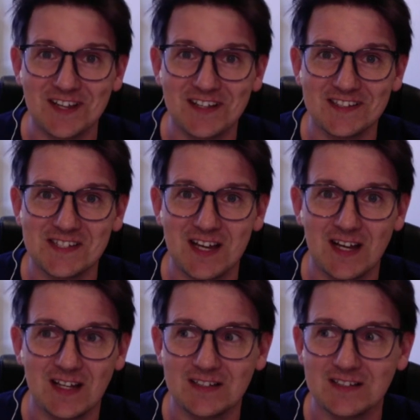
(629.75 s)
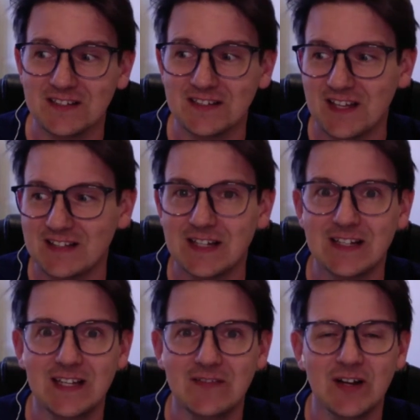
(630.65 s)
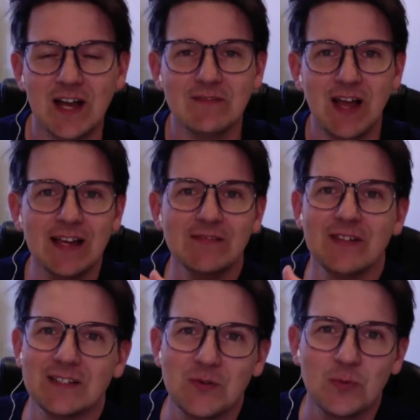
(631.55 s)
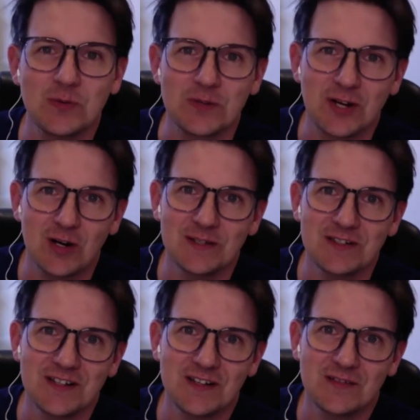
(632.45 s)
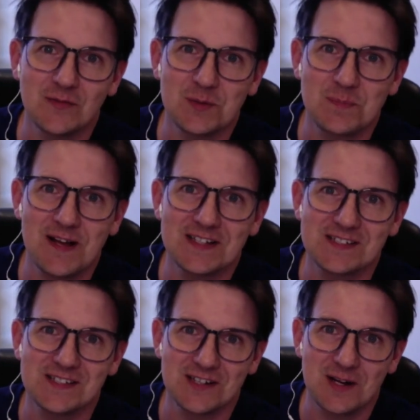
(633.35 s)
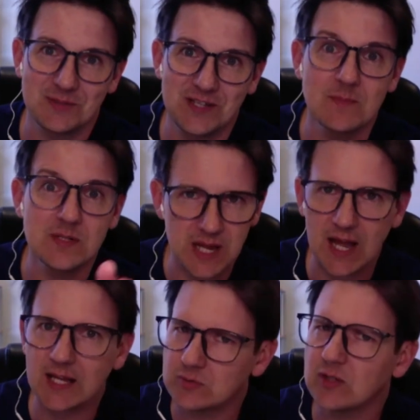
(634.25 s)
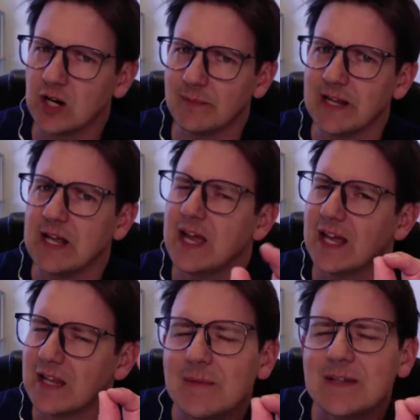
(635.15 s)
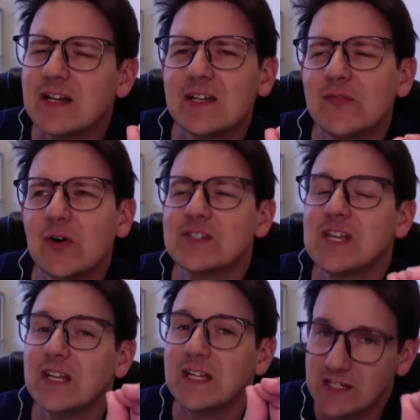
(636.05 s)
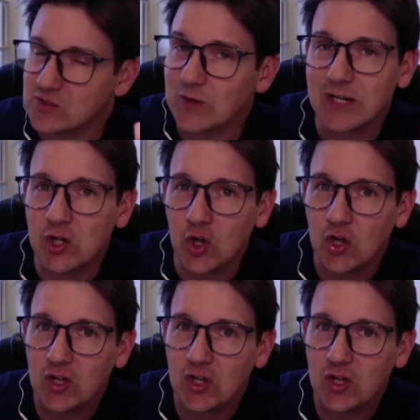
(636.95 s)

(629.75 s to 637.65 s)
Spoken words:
And getting I even got to work with Kermit over the past year a couple times. The actual Kermit, and let me tell you, folks, he's real.